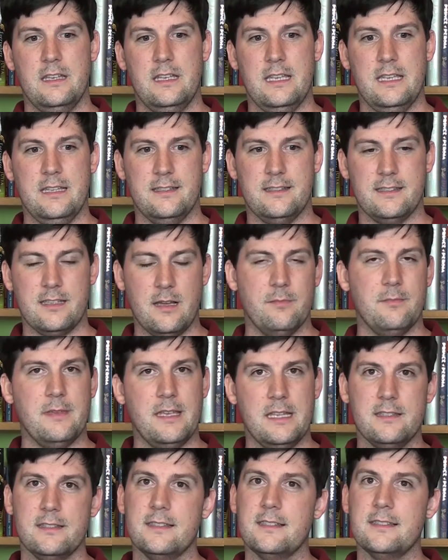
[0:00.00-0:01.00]
in some
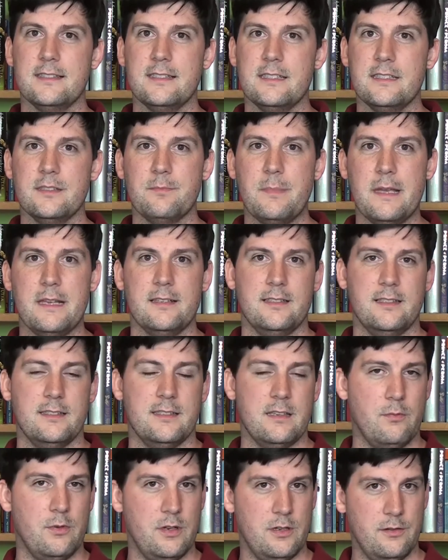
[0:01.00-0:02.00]
instances basically
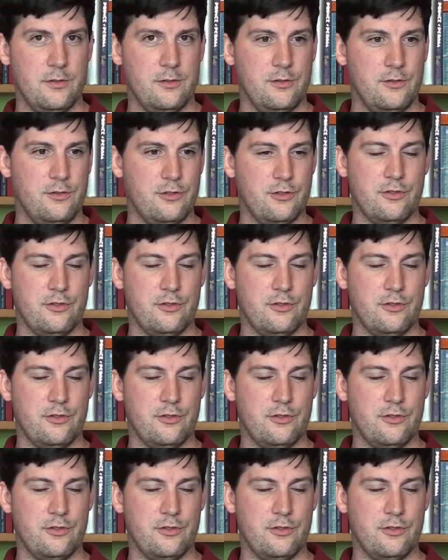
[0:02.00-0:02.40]
someone